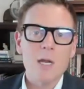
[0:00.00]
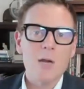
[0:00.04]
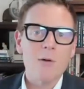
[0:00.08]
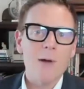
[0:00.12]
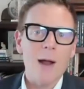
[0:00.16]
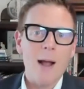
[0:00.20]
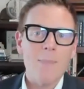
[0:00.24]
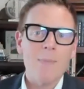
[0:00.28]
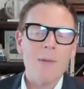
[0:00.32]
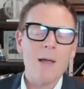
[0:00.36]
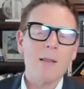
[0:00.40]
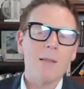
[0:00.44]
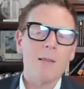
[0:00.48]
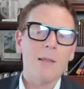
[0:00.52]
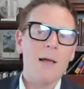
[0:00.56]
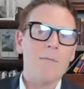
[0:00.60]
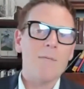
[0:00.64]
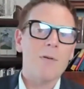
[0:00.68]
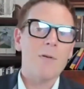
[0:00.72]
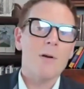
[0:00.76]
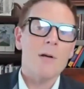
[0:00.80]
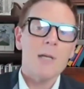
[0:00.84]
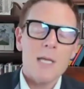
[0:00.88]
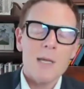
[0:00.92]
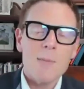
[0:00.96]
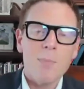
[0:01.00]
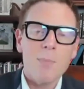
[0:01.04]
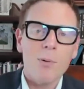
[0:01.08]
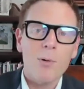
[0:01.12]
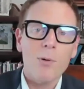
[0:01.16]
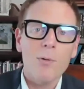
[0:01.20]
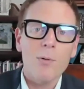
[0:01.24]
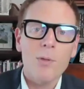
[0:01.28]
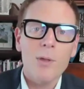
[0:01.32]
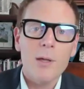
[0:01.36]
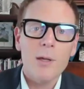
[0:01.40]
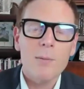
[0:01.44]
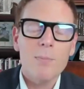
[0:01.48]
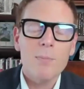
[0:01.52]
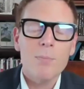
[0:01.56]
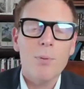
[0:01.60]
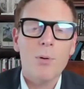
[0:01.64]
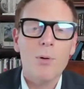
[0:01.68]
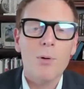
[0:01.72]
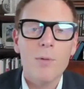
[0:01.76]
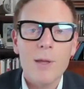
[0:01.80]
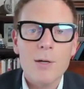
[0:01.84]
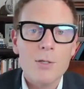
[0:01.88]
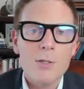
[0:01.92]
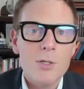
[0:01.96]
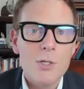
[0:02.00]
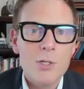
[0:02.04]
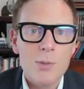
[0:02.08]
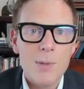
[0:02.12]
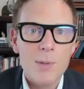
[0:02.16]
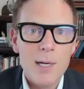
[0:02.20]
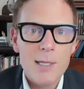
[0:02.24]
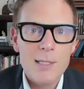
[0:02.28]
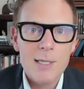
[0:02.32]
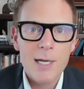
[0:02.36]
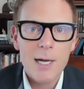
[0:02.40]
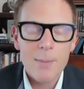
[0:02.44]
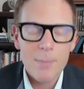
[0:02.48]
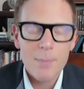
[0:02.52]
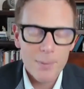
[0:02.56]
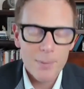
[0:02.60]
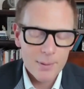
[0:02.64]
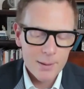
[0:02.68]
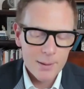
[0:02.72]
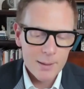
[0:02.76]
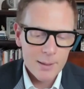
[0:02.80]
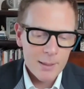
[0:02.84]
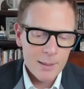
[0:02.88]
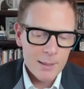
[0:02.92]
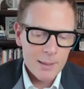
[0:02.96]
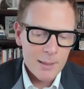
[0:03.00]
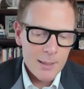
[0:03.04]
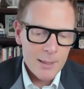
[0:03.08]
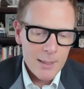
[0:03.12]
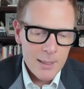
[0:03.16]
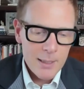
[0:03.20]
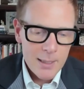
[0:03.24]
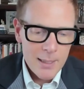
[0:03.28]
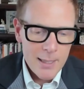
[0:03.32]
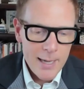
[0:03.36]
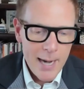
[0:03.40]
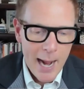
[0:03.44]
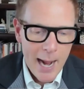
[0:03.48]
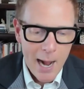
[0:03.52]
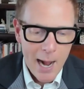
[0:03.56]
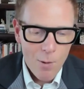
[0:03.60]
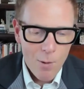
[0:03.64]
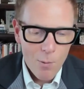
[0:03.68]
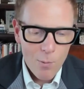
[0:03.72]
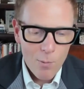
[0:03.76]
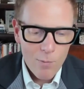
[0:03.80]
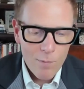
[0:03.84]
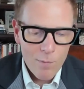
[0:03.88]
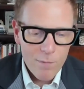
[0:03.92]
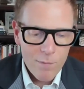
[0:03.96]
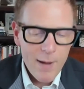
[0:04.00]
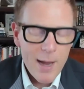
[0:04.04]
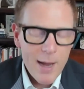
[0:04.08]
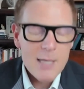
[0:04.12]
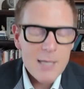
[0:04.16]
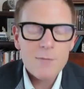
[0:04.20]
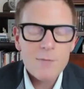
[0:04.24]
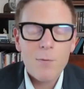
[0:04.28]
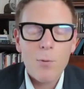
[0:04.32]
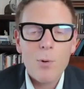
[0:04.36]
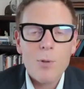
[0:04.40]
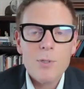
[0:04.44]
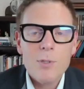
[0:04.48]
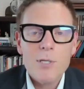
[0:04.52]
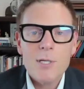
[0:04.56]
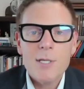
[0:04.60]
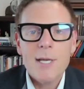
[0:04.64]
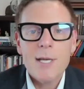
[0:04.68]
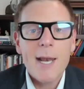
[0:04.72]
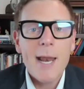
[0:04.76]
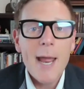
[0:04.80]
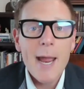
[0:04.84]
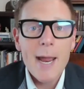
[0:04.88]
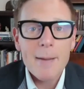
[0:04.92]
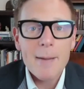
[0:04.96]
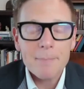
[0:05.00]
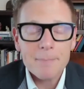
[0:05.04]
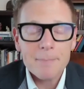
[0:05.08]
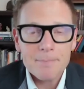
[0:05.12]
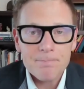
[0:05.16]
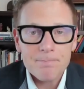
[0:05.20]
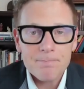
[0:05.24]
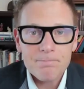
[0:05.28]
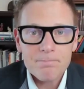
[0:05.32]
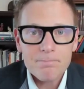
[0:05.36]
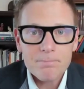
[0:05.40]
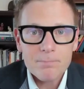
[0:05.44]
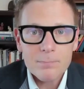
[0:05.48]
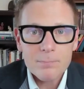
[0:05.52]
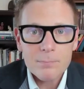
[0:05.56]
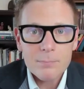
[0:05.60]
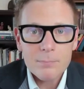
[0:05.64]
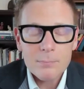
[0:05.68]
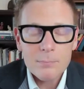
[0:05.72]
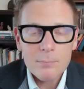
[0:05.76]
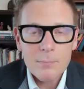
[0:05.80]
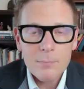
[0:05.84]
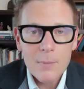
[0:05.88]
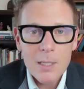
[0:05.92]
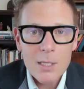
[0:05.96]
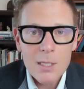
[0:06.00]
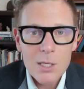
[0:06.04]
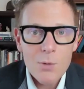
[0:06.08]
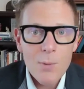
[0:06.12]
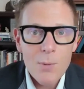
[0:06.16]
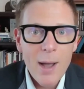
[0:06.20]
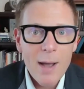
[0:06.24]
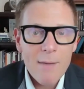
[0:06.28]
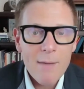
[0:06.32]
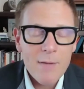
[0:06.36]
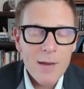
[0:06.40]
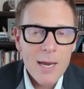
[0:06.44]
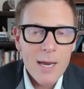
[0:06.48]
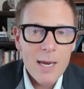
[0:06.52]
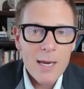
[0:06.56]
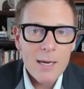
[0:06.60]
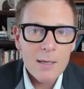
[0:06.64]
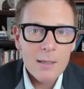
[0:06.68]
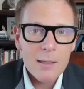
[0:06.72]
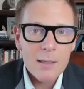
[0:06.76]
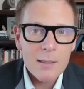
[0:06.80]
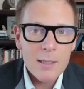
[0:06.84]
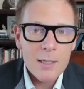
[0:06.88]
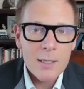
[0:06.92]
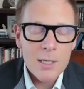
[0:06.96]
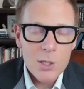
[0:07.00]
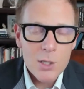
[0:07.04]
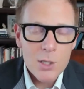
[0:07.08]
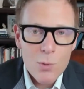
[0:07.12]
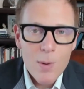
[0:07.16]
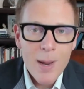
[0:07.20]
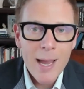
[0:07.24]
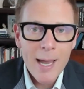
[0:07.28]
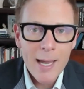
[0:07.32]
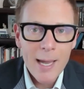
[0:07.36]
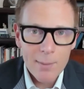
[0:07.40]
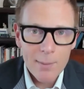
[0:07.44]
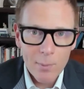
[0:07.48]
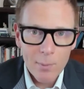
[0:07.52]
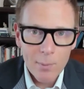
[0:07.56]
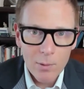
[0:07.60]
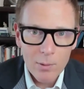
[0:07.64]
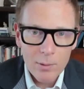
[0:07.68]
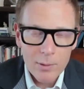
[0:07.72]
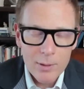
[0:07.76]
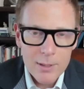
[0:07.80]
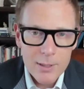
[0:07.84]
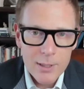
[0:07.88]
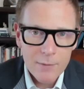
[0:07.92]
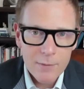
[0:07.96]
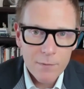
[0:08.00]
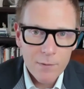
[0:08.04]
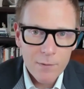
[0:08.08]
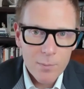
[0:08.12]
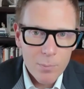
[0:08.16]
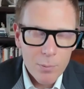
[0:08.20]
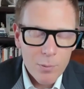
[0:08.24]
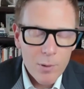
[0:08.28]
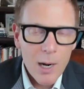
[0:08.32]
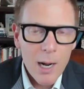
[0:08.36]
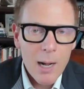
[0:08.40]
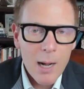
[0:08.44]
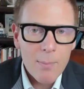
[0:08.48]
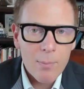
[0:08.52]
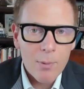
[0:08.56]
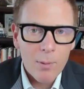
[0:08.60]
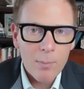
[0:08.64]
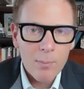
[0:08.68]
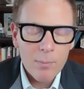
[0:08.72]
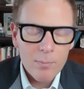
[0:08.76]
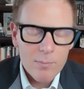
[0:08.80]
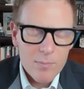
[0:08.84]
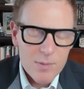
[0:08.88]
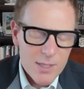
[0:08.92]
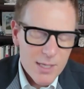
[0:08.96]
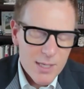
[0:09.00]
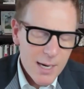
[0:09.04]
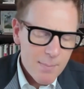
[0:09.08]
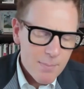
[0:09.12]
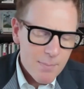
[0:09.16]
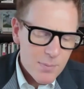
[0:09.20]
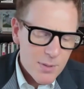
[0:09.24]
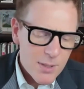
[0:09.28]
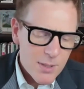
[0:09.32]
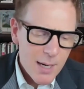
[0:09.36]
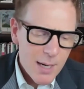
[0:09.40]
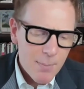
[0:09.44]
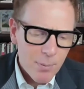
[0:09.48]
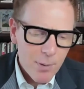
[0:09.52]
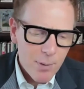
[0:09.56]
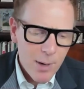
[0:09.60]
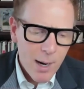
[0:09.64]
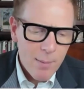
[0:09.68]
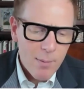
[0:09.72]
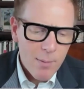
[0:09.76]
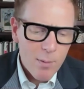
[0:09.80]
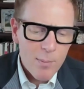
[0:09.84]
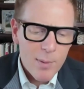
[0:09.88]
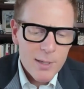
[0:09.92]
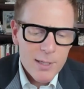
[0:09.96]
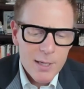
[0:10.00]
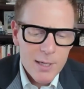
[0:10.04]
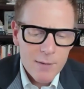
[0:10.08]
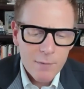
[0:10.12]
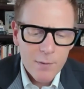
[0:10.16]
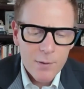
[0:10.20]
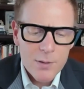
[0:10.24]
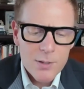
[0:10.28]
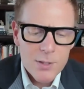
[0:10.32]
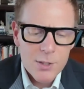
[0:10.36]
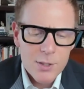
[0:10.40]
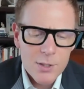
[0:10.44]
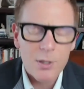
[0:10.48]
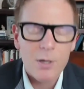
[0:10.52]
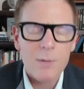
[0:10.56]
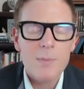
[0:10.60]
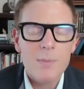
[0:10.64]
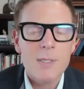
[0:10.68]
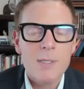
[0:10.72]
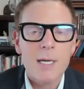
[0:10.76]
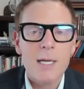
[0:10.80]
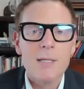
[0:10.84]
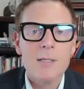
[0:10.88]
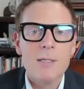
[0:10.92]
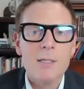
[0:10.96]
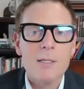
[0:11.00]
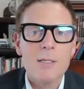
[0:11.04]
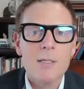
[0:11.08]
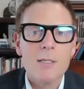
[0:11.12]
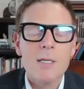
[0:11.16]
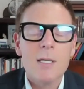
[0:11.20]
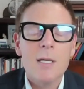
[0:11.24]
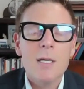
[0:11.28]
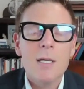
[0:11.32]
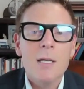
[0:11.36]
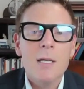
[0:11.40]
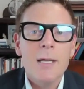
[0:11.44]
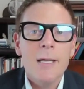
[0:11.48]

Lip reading: grabbed that lever and he pulled interest rates up. Now, fast forward to today, you have a new animal, different problem, same problem, but different circumstances.